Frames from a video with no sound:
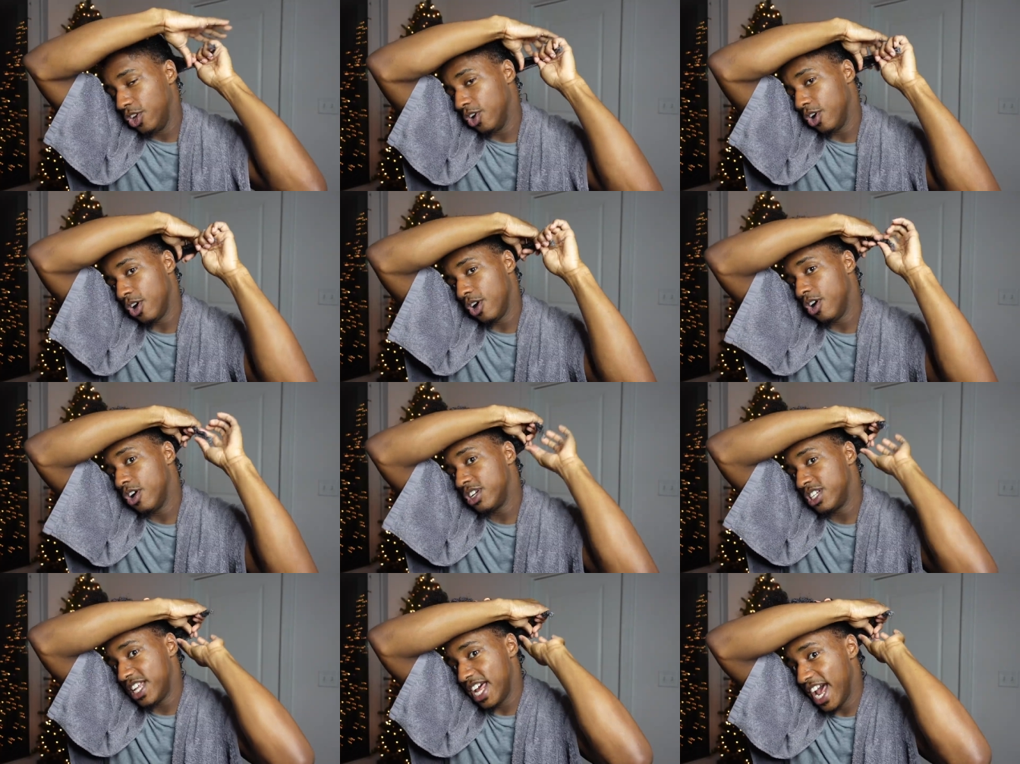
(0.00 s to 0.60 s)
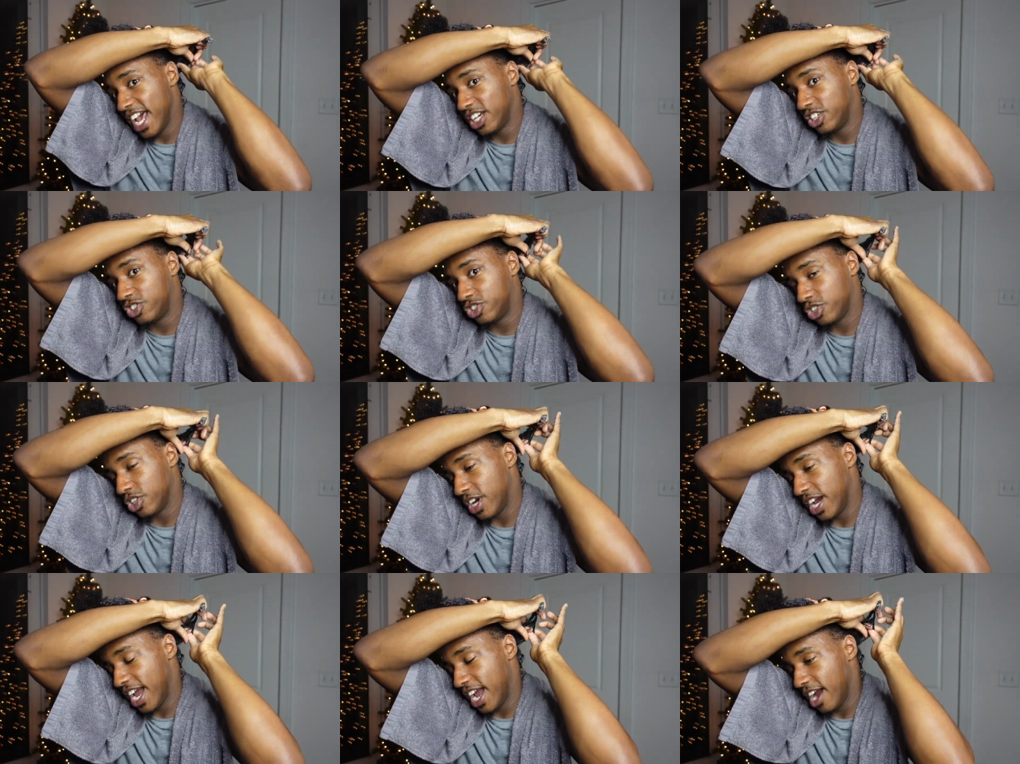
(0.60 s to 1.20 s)
your
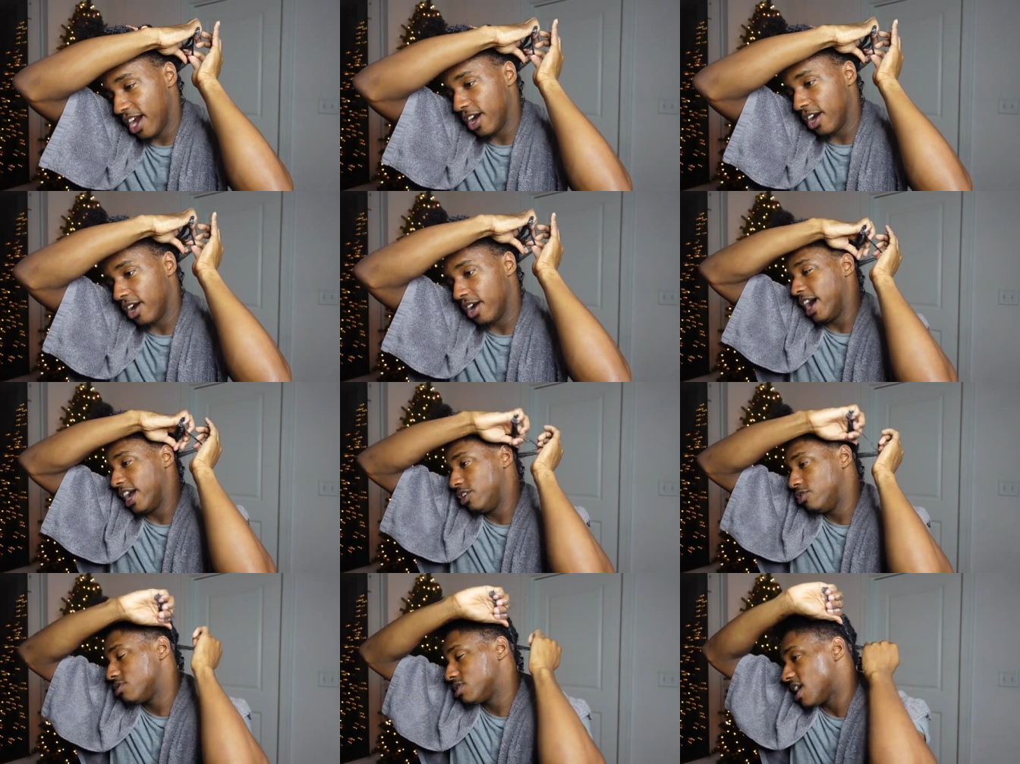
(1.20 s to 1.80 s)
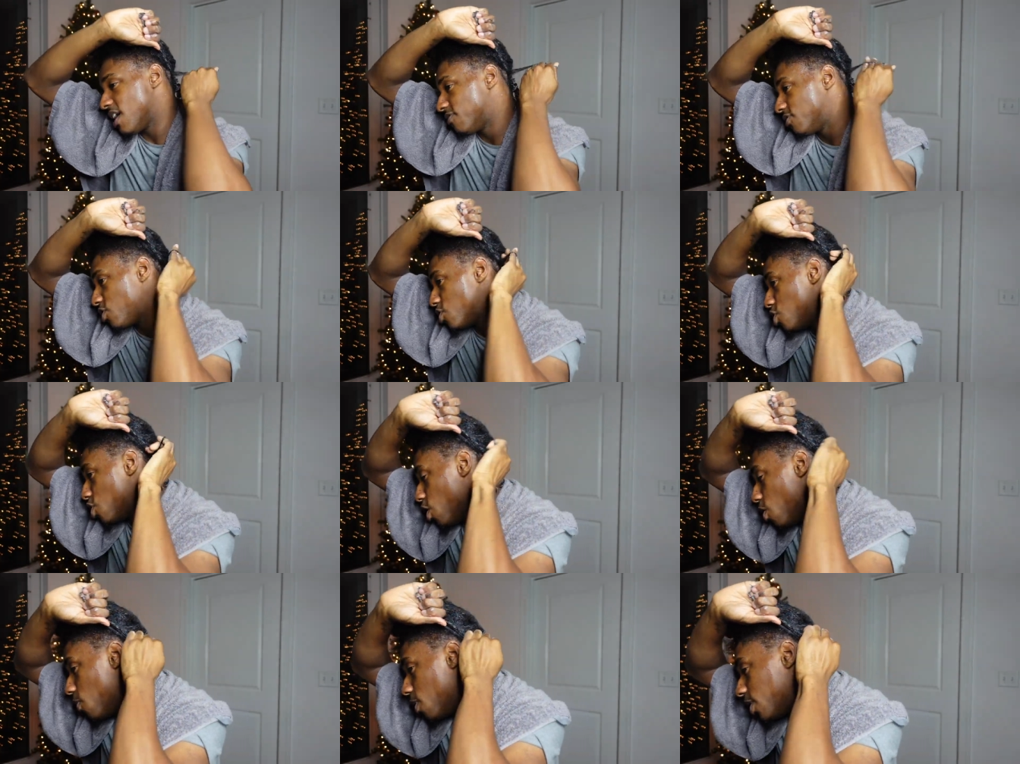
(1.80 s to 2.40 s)
texture hair, right? You just have to
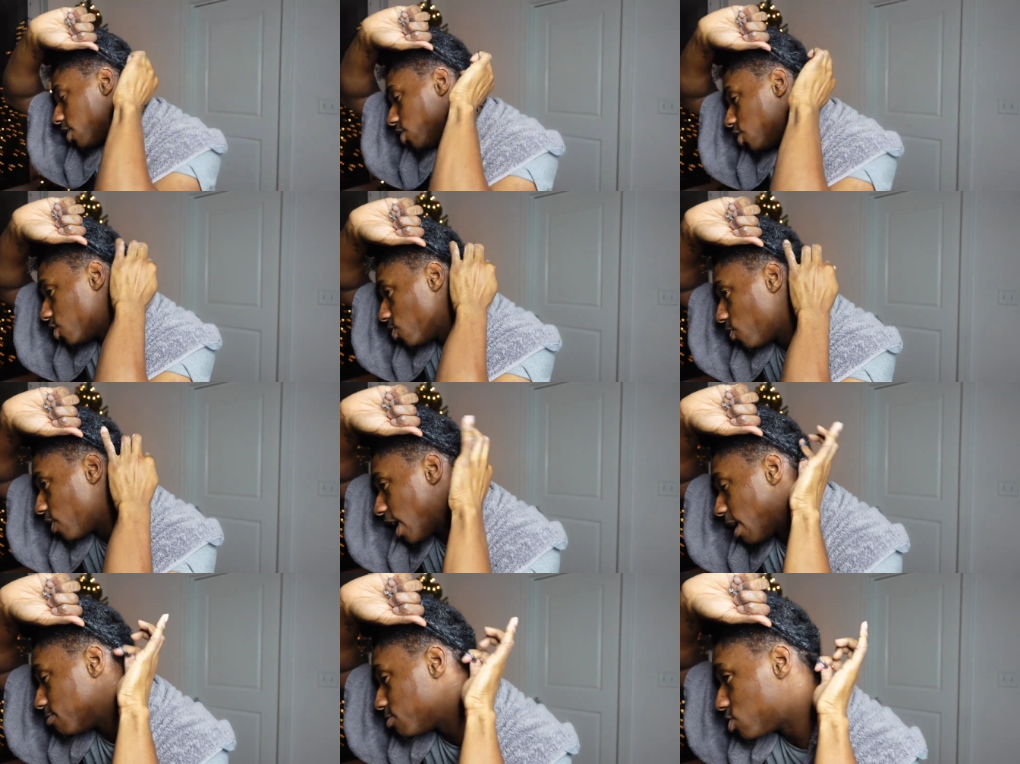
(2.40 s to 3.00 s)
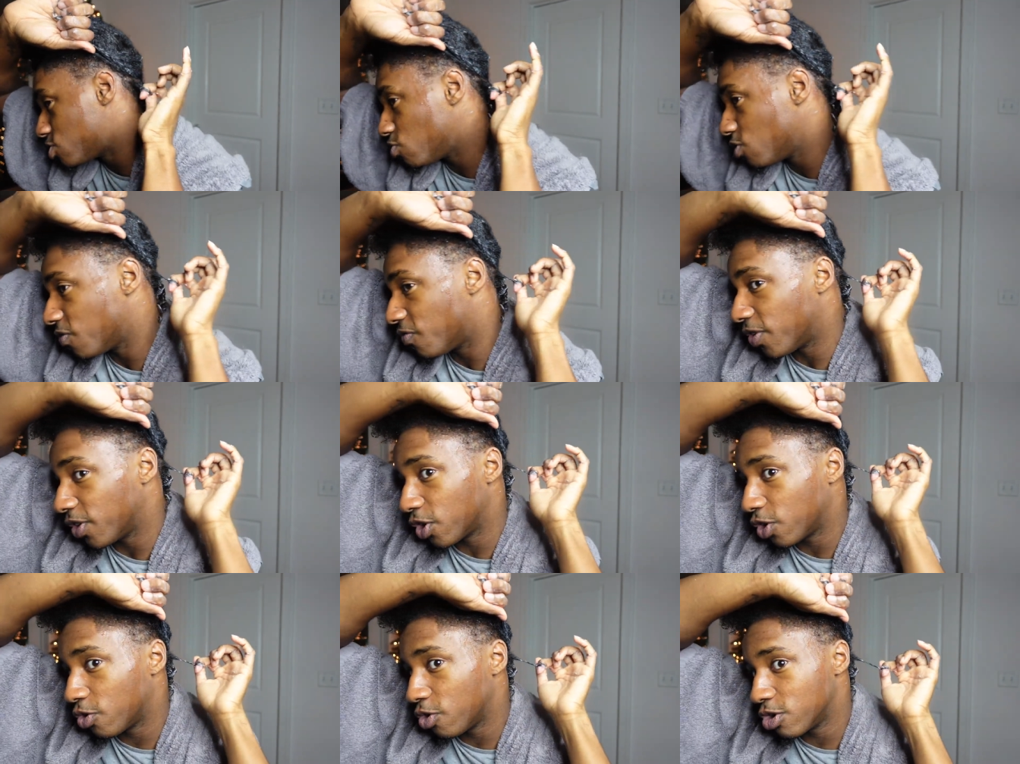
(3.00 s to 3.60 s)
know what you're doing. I'm just doing
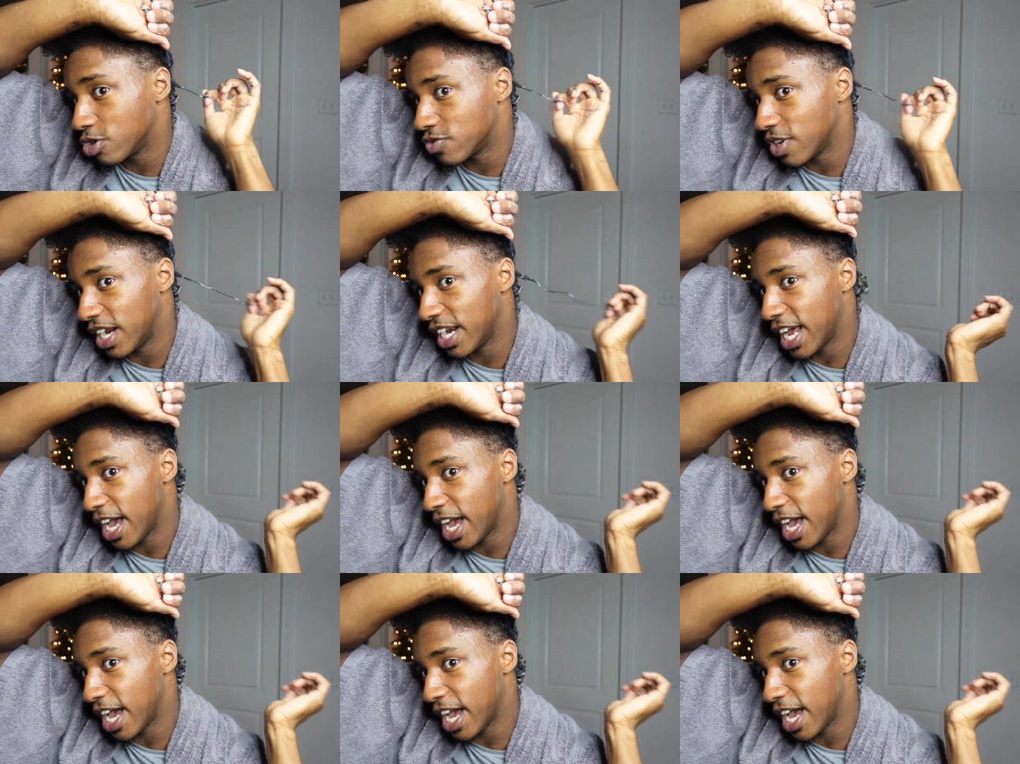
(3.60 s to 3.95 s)
finger curls right